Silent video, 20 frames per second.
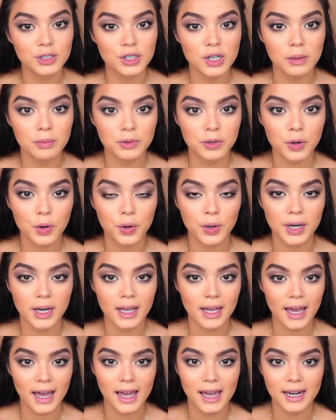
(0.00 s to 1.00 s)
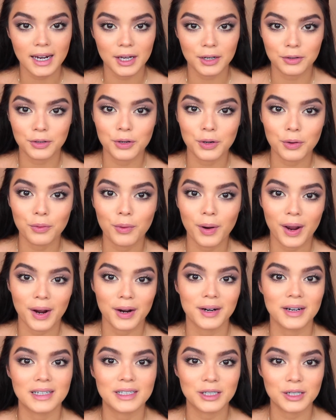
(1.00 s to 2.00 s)
stopped recording and I don't know
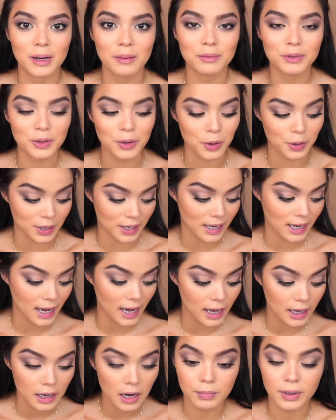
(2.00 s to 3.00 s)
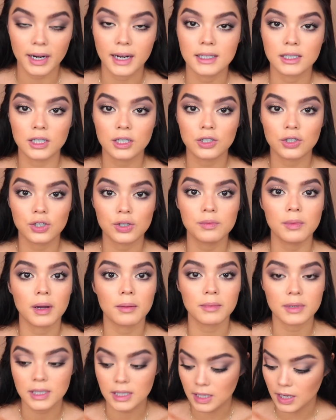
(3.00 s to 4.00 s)
where it stopped recording at, but I did do my
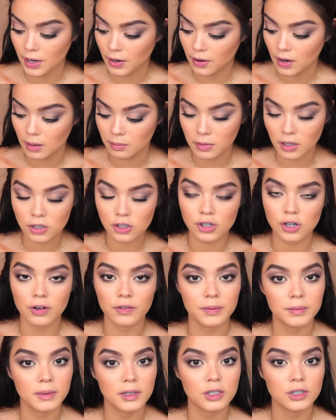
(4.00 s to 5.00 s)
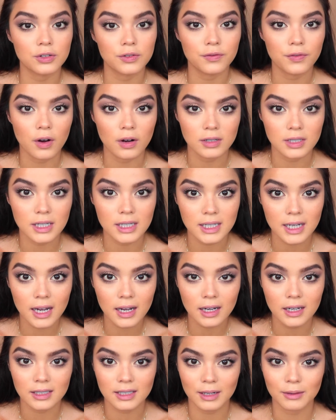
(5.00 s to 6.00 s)
mascara. I'm not sure if I'm going to do falsies yet
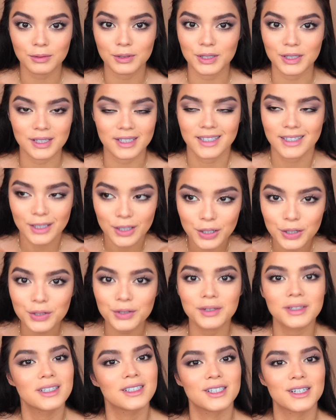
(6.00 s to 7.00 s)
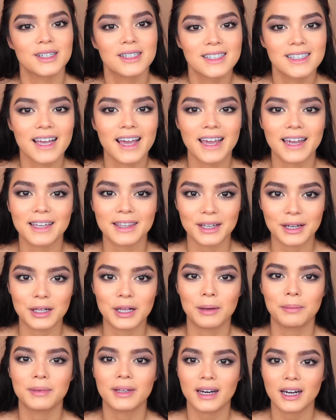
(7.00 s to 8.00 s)
because I was literally just saying in the
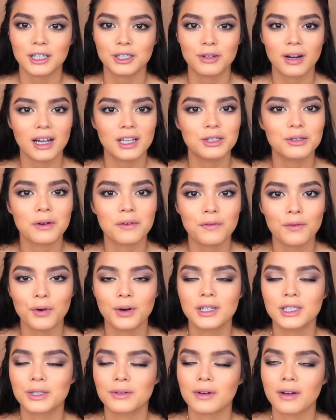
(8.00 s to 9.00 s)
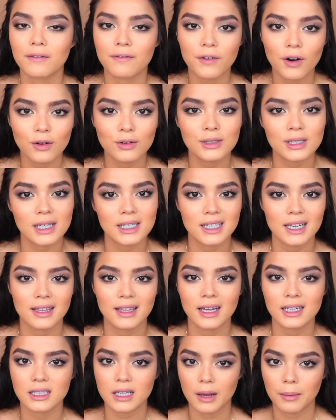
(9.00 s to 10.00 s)
clip that I try to avoid doing falsies
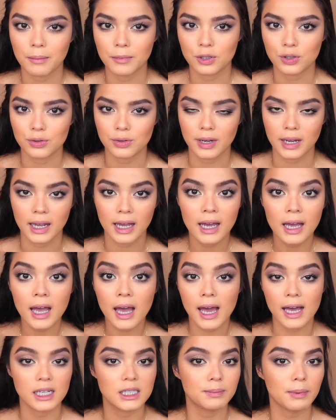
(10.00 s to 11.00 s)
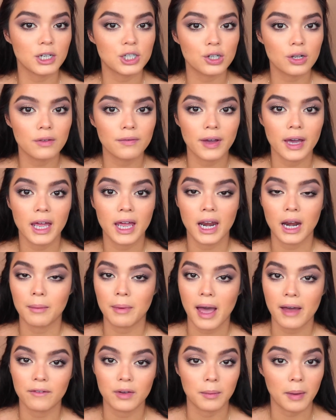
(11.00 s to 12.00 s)
unless I'm doing a special event and I'm
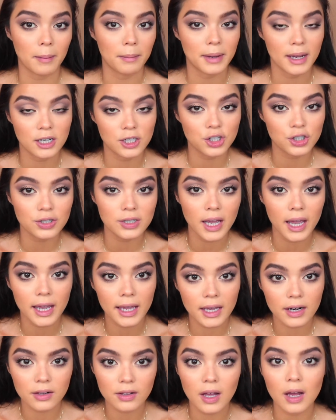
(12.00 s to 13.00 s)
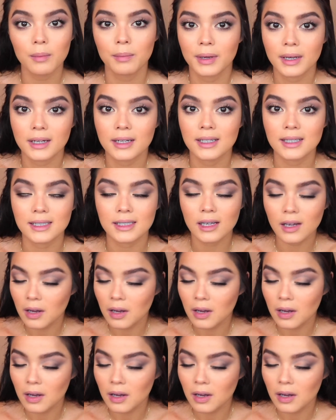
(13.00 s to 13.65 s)
having my picture taken a lot, because